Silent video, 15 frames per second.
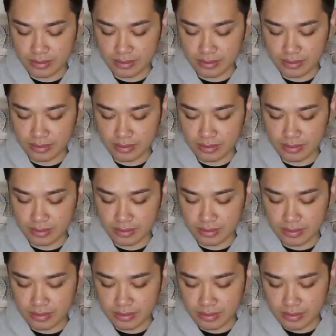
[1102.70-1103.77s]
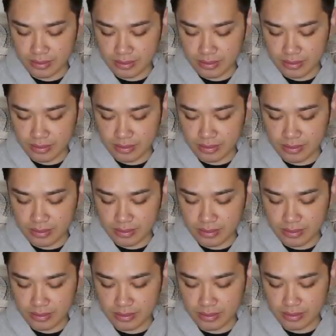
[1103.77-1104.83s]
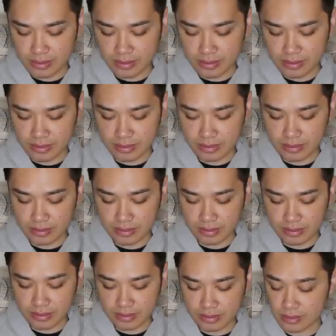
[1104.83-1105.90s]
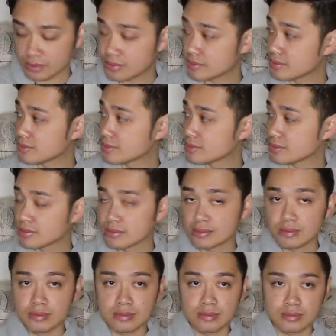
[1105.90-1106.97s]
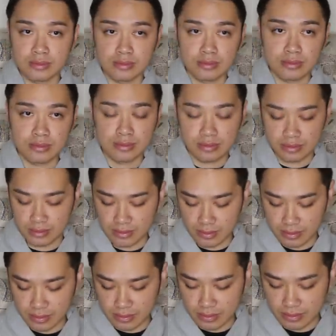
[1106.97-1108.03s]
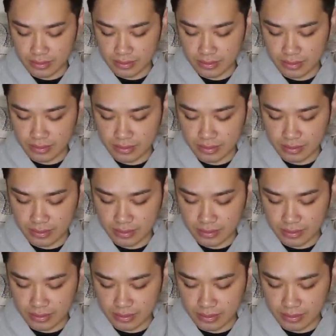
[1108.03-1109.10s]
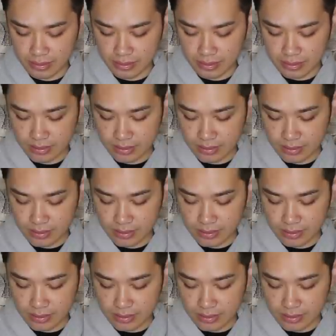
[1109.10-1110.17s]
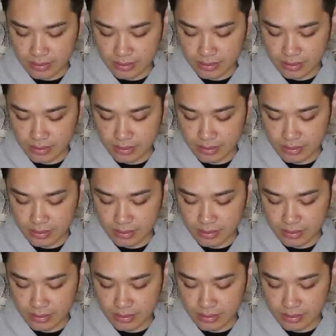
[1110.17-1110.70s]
(silent)